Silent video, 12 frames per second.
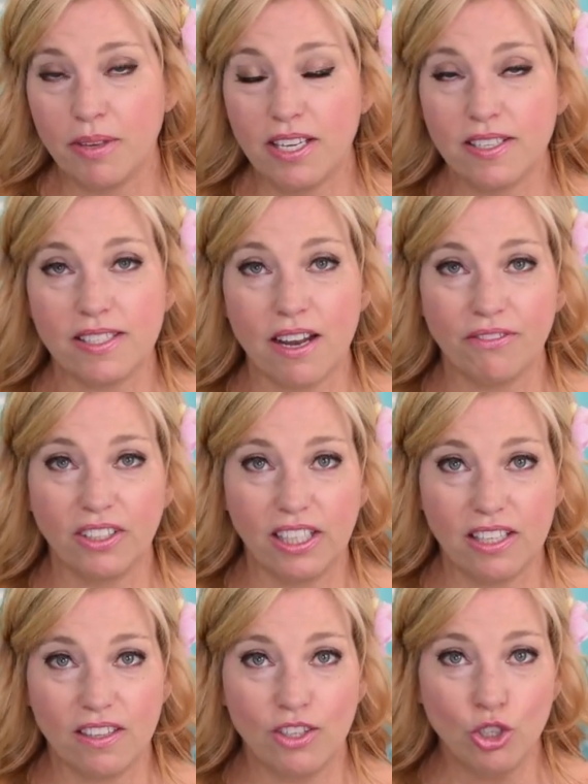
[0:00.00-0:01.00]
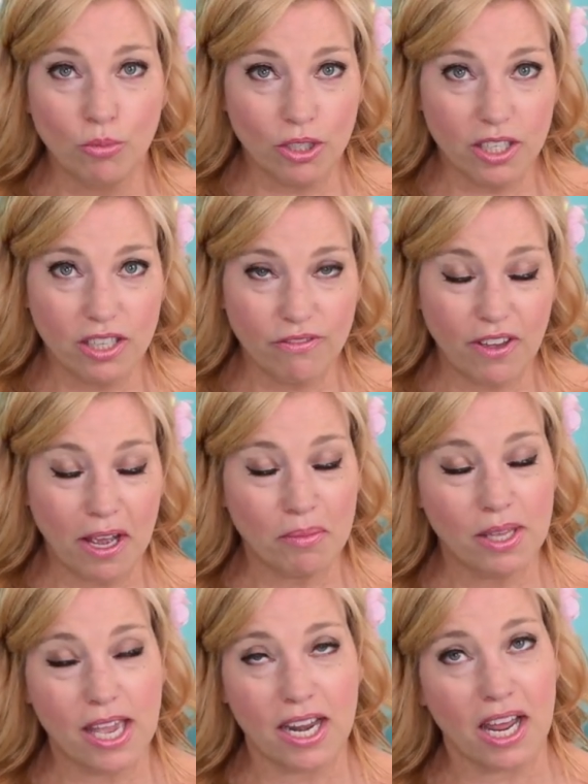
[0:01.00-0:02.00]
He is definitely the humor in the
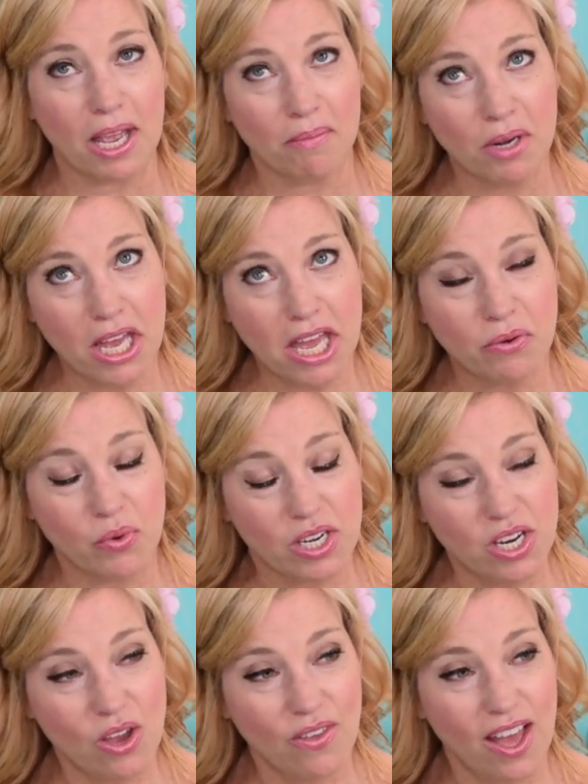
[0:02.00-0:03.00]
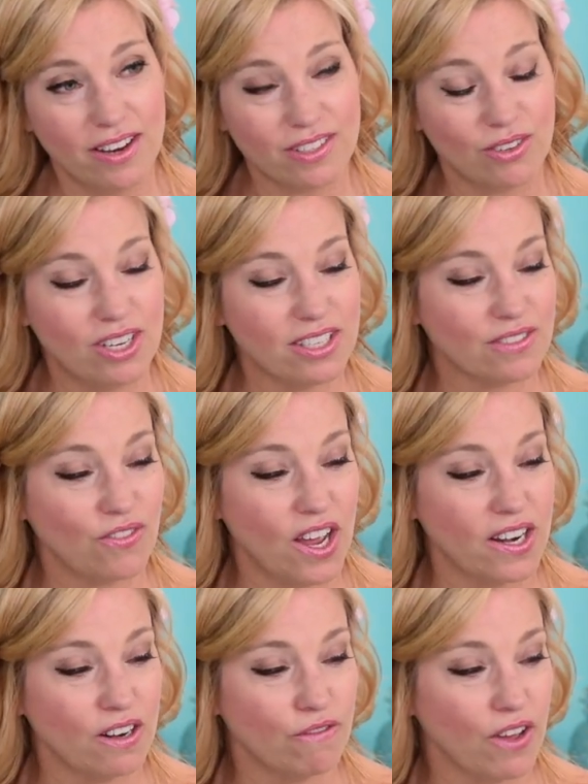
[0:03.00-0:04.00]
family, and I am not. We know that. So he's
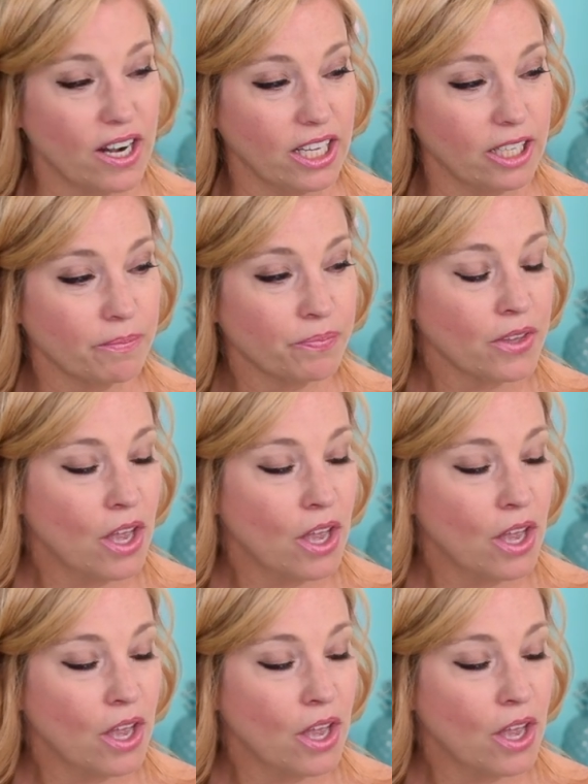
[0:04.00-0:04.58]
fun and funny.